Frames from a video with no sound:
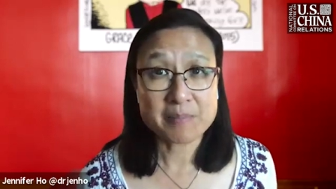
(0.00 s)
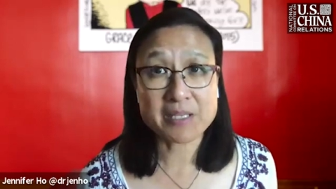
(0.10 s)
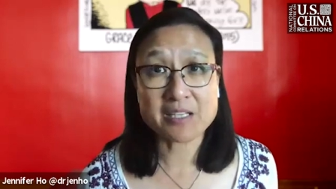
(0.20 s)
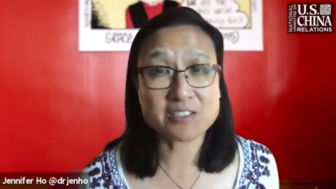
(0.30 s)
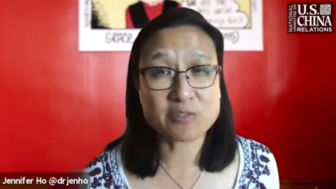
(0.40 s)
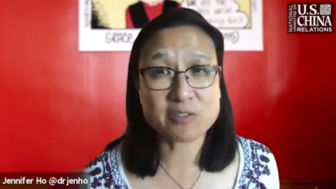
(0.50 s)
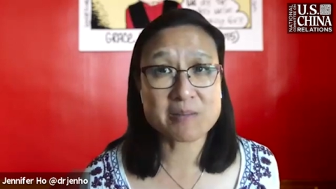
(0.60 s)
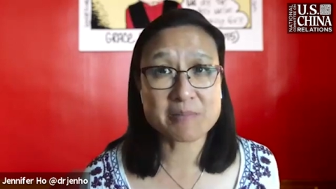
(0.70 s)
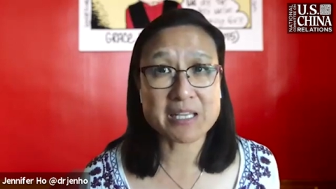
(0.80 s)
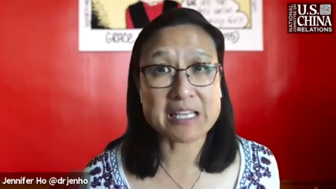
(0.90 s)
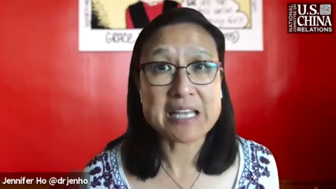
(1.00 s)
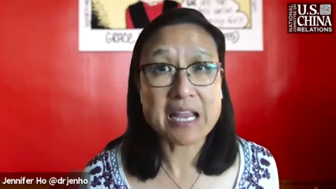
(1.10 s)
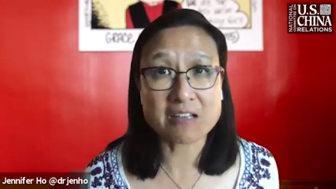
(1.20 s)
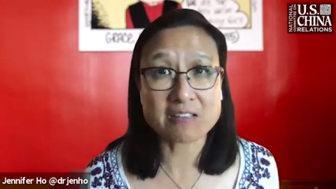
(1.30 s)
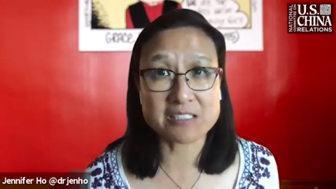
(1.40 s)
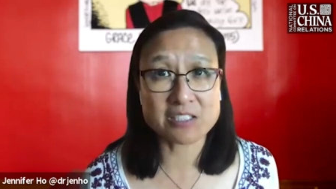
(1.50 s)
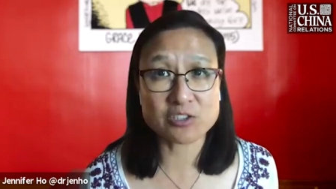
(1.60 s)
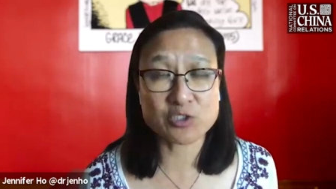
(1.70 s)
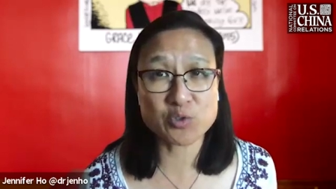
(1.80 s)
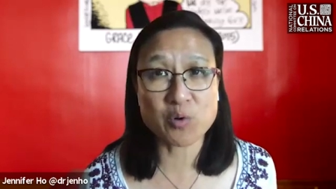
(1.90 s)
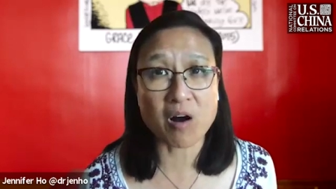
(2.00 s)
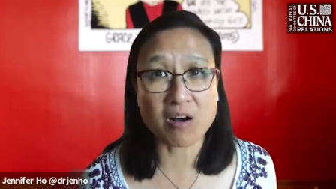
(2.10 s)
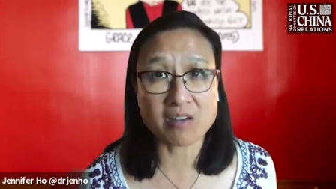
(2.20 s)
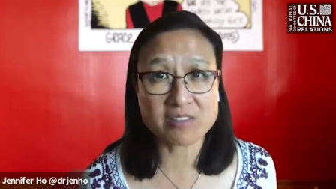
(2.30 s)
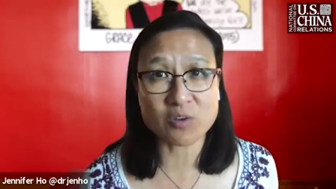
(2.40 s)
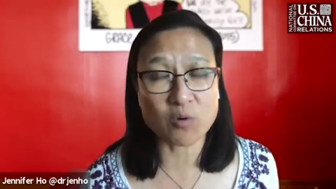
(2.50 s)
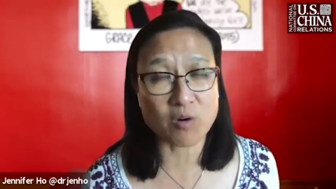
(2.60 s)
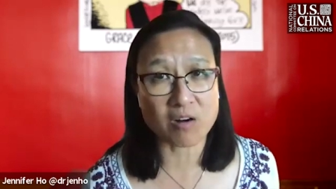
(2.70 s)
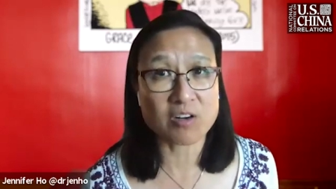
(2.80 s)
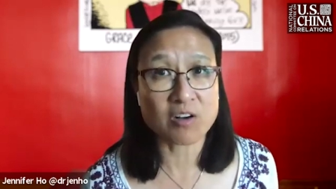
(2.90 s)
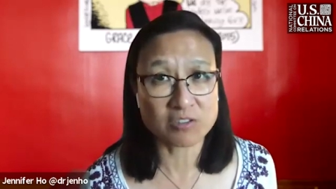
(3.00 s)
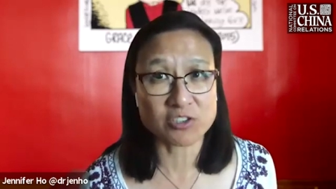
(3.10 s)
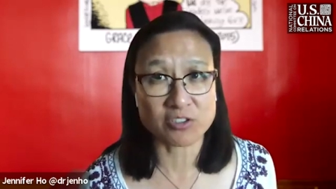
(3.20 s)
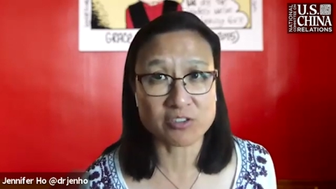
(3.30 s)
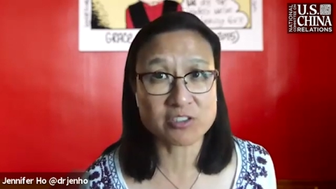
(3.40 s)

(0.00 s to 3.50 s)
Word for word: because there is something inherent to us or our culture,